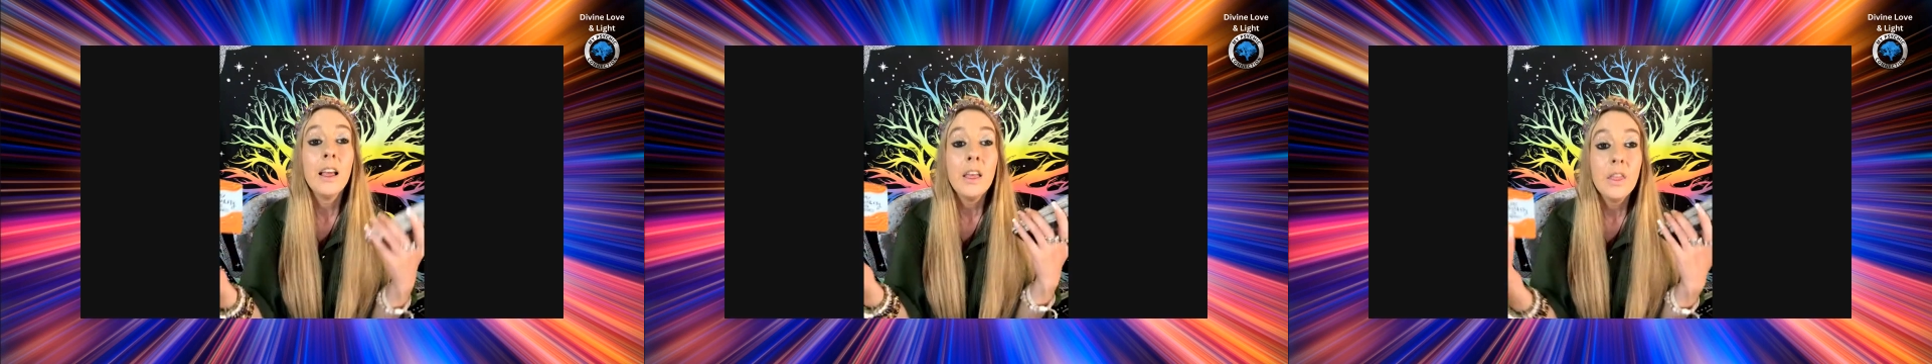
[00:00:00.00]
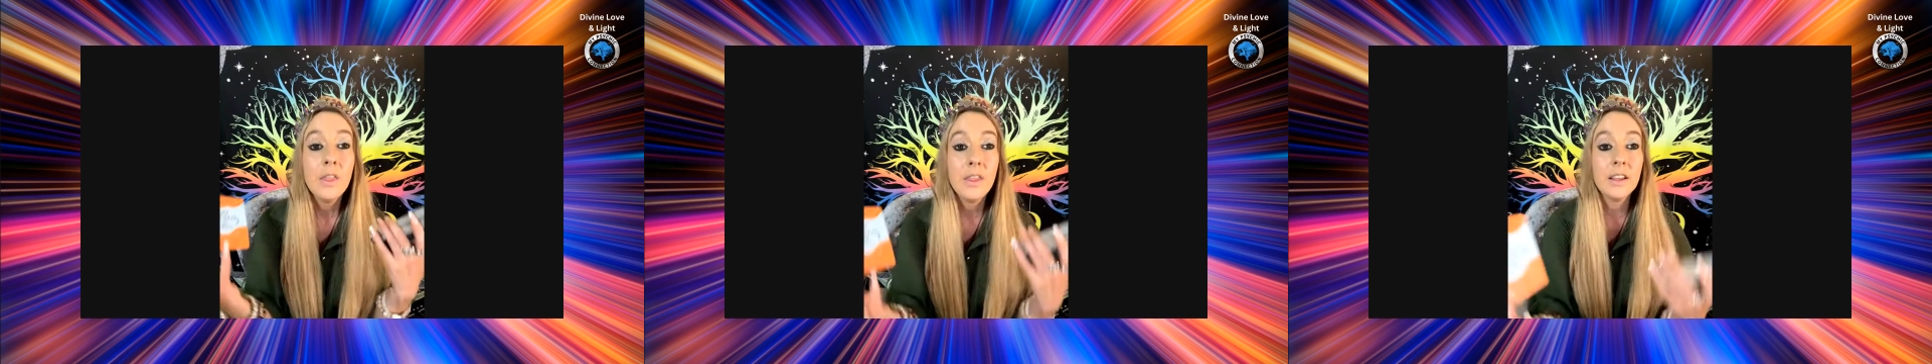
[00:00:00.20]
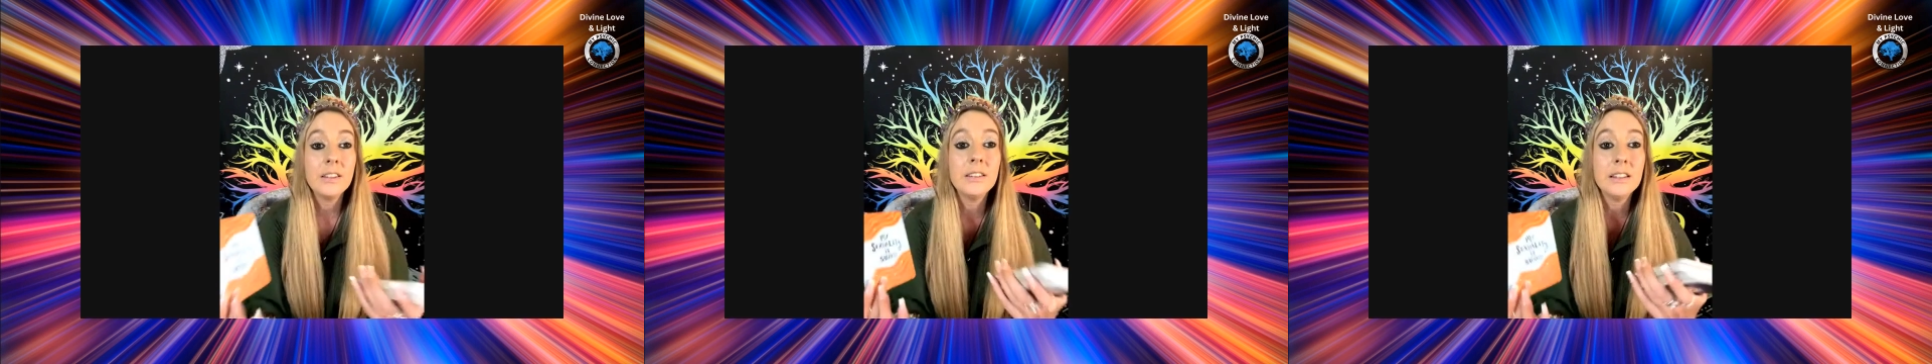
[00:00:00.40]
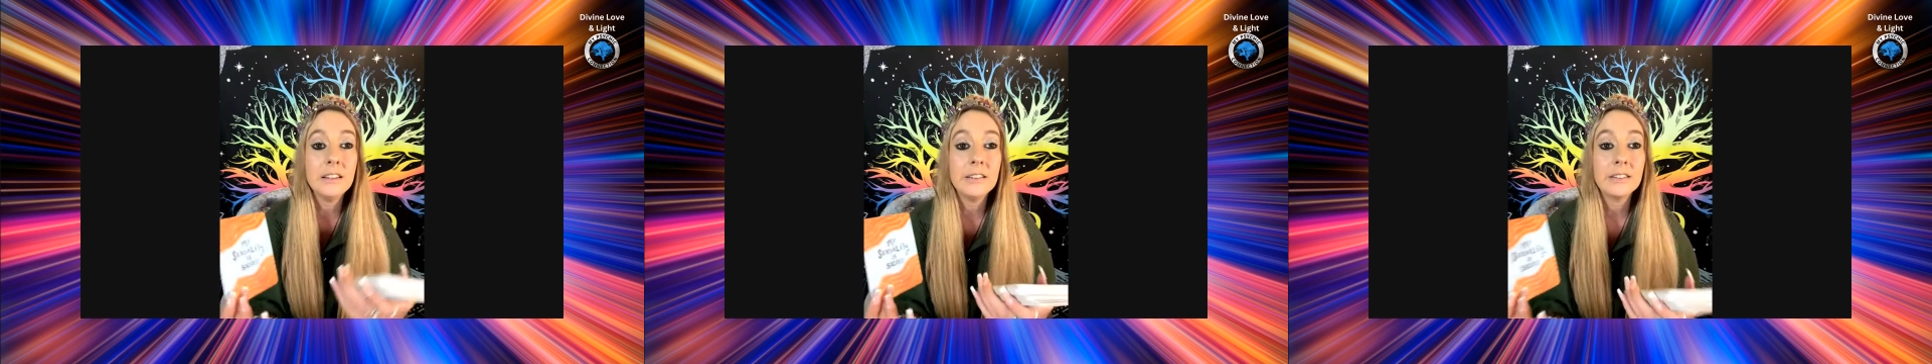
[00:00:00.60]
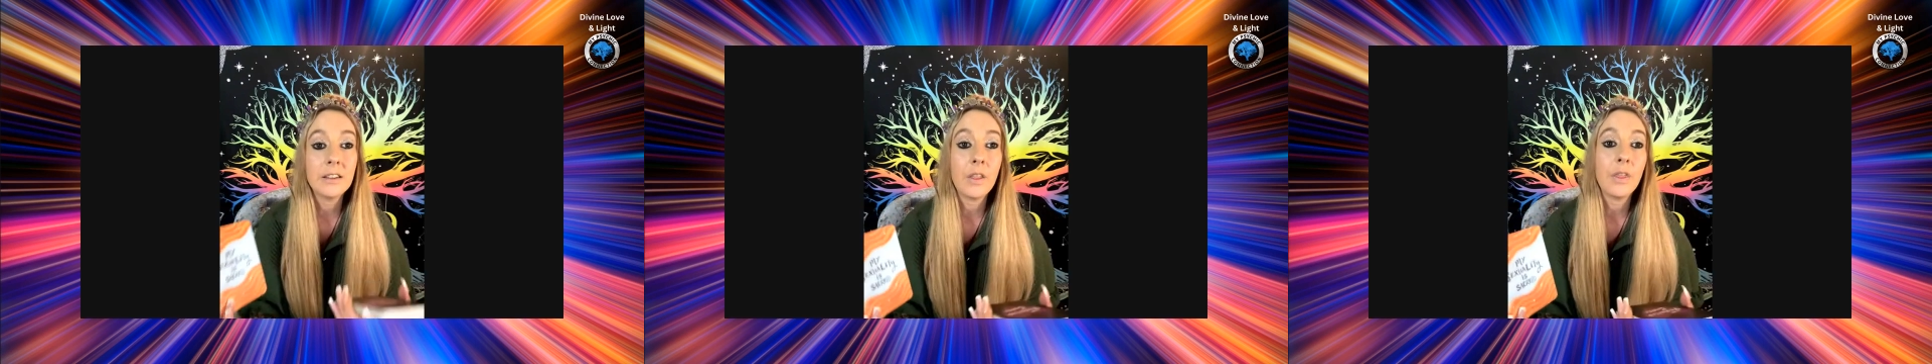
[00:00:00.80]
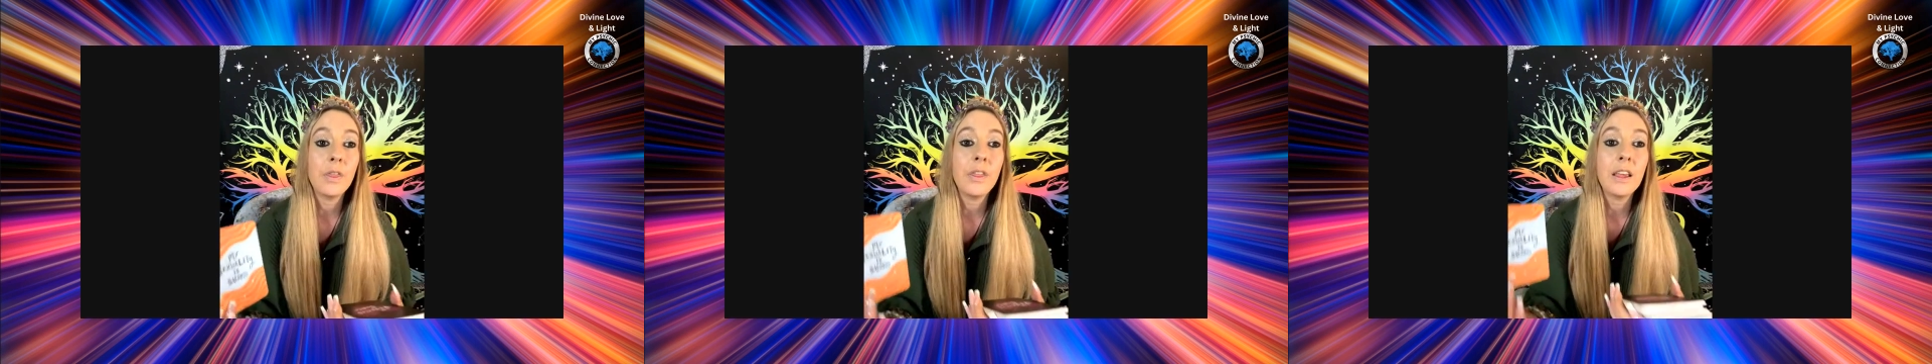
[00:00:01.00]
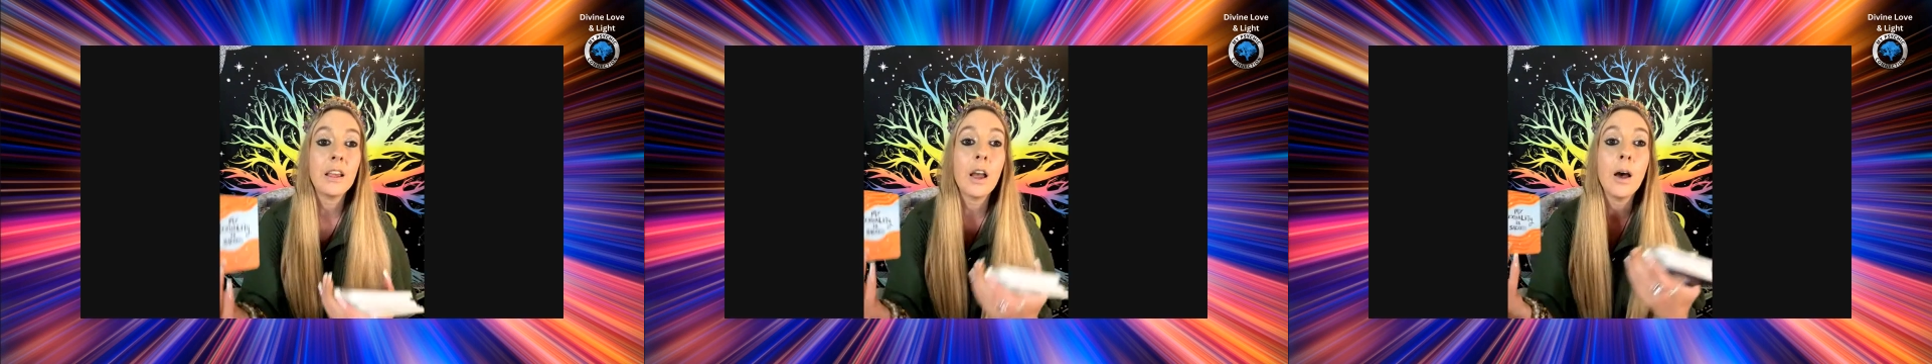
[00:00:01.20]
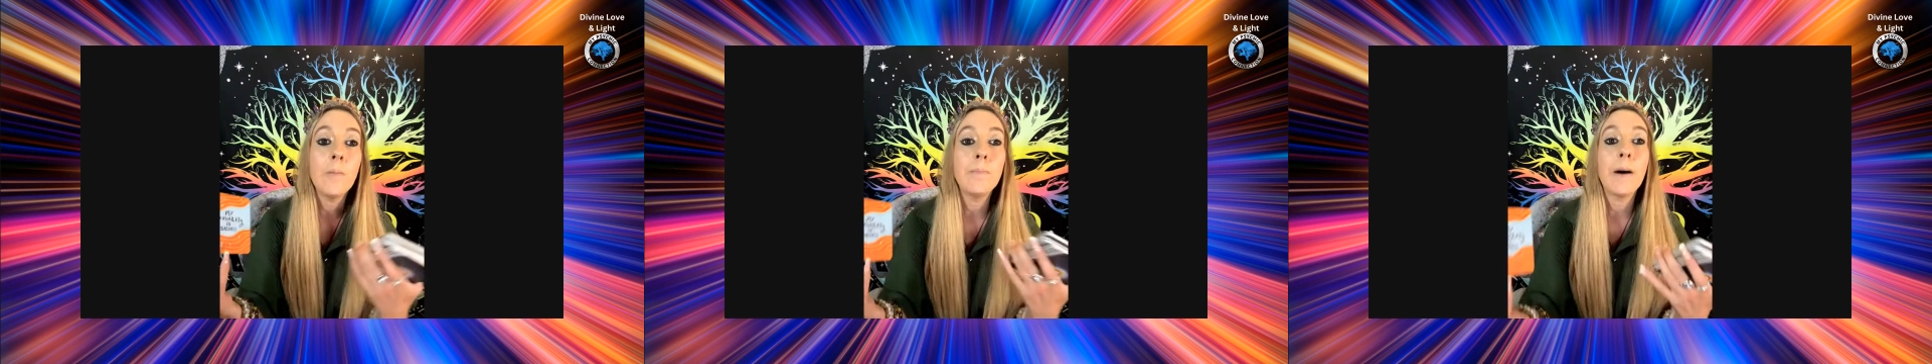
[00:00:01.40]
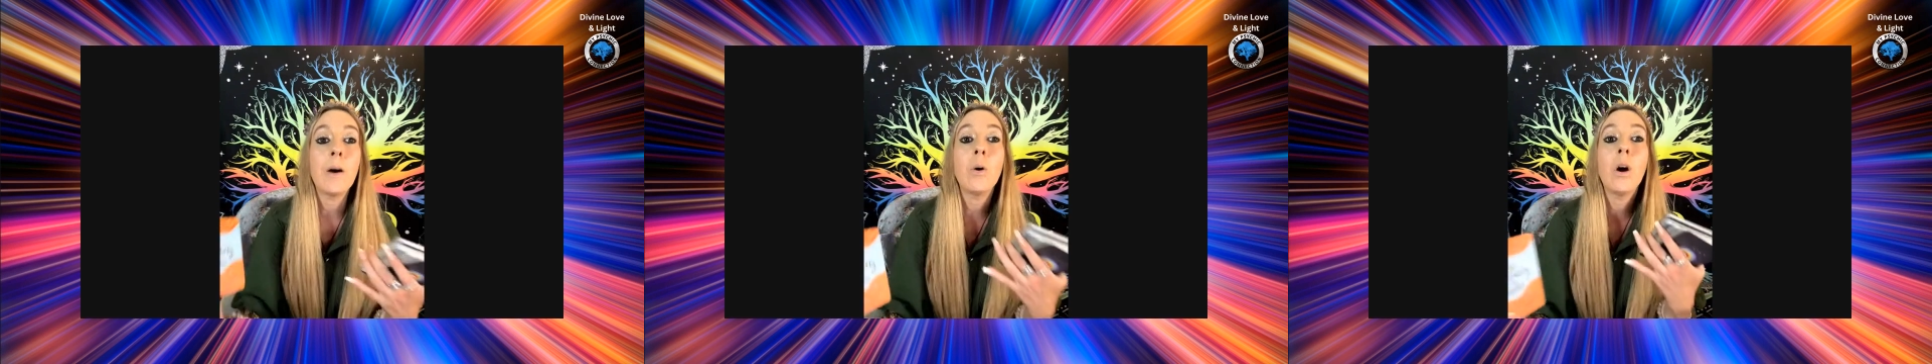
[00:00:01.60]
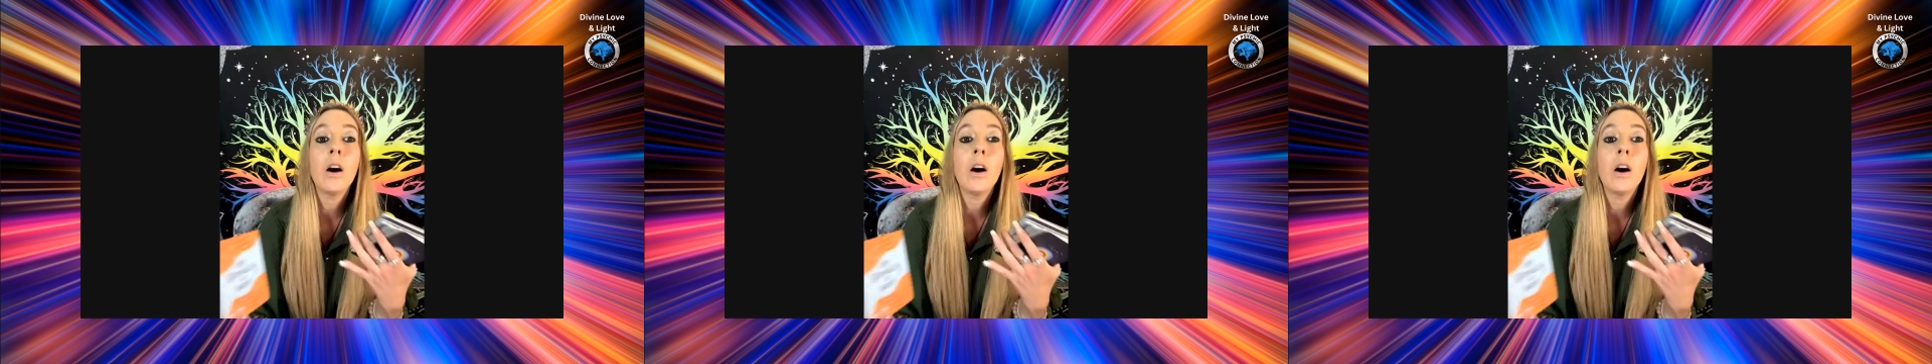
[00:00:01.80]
this is something about